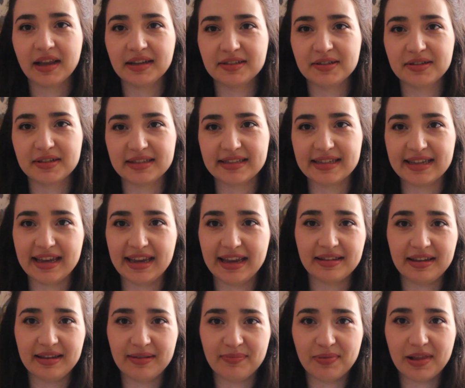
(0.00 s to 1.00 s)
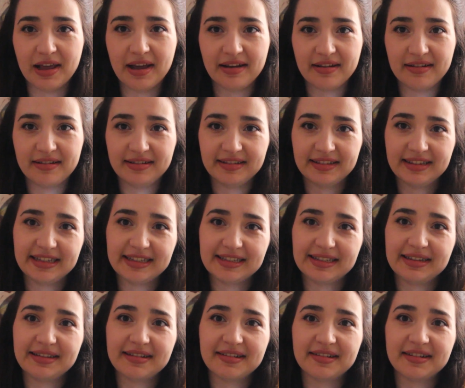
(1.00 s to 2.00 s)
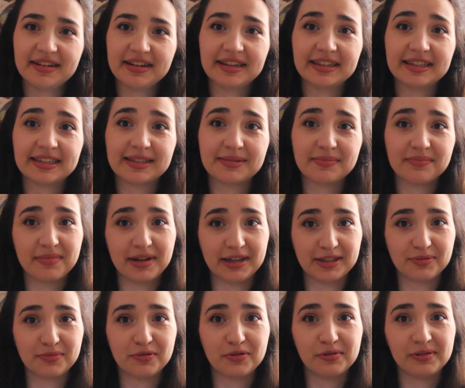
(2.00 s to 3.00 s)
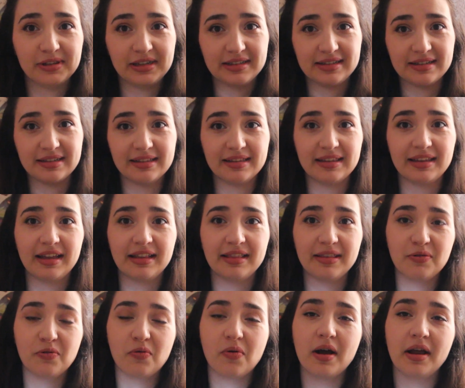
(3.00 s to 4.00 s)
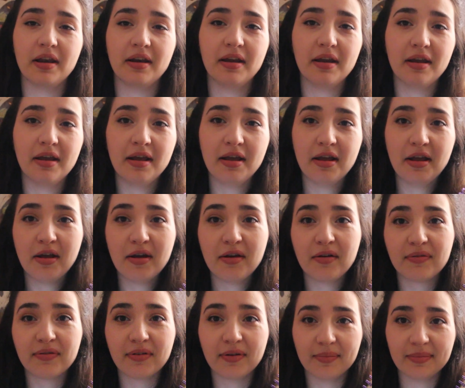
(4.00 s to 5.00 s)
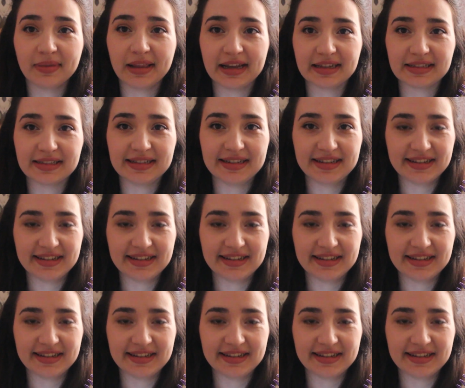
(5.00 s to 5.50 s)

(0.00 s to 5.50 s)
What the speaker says: As you can see, the planner this year is much more little than the one from last